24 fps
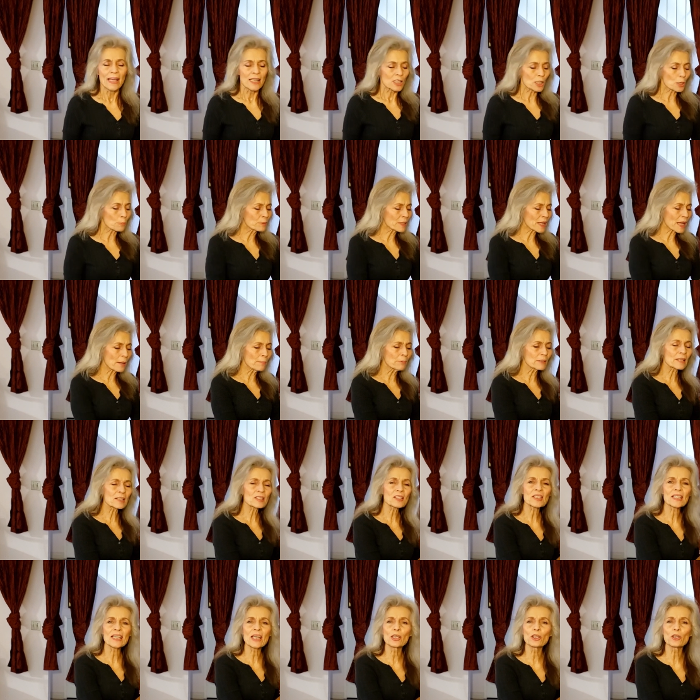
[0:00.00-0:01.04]
to be able to
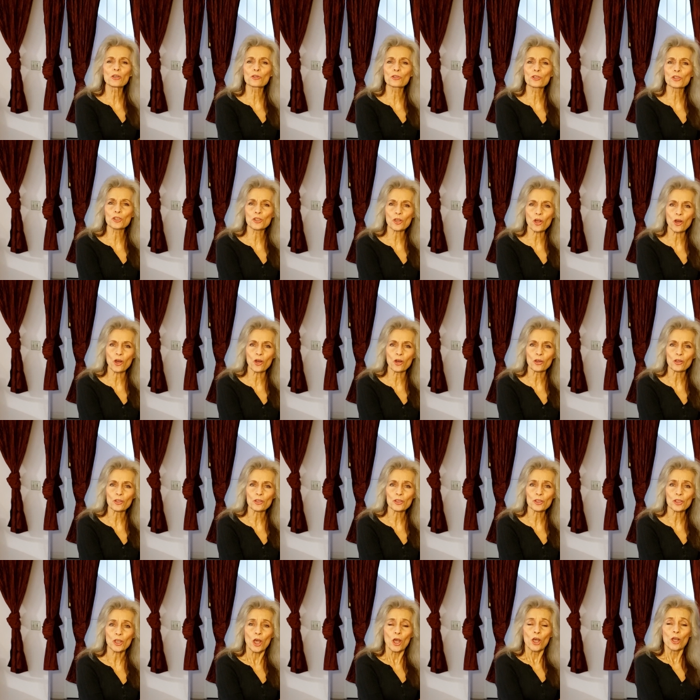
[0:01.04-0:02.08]
sing your
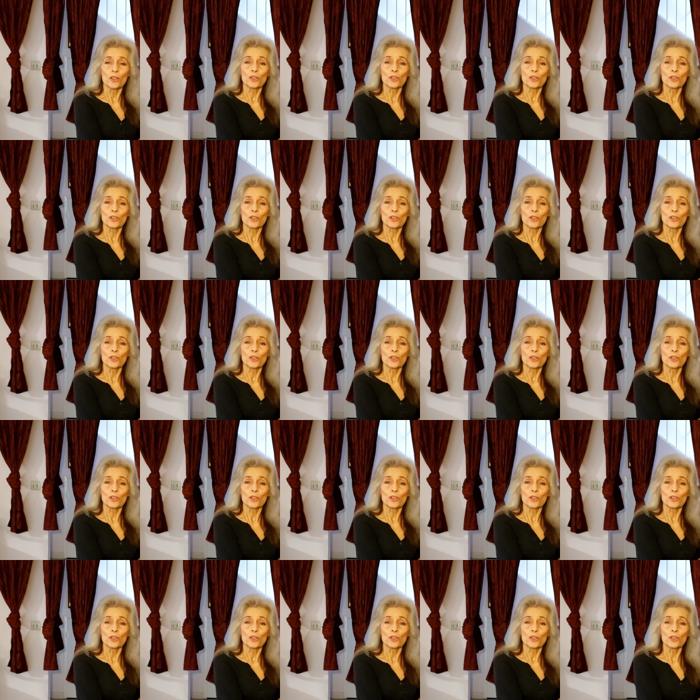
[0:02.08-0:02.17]
songs.